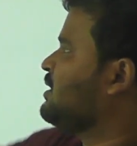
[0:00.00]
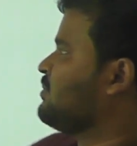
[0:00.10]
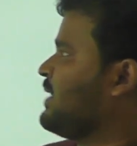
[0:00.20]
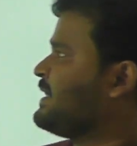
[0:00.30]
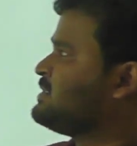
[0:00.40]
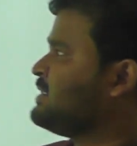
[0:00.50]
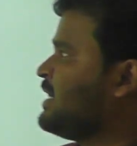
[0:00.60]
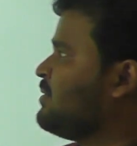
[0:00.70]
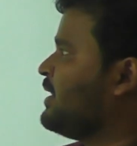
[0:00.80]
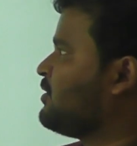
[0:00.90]
plastic
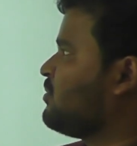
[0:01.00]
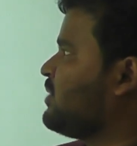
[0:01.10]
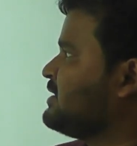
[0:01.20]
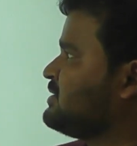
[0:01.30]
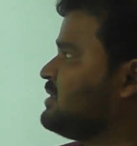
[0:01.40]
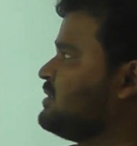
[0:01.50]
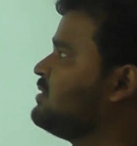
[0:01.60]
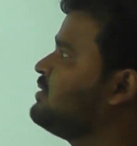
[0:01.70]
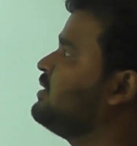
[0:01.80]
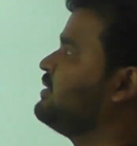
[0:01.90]
and microplastic.
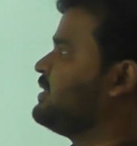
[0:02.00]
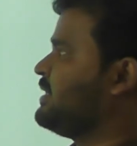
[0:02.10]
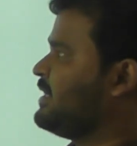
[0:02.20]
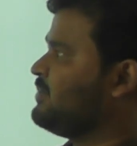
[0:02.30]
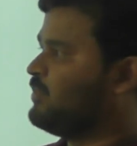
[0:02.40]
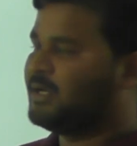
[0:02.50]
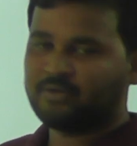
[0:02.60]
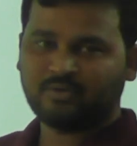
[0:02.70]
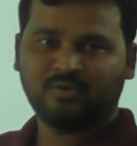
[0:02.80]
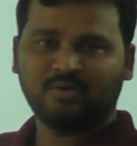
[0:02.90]
In that again
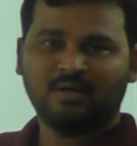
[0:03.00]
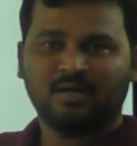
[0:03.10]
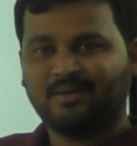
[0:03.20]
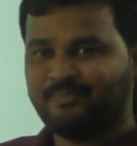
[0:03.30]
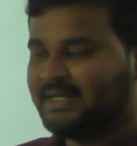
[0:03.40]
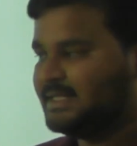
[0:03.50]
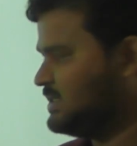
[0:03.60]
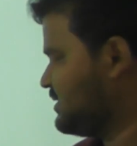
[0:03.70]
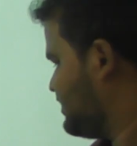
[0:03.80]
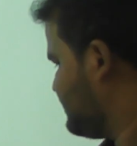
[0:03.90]

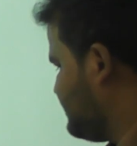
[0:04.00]
microbeads.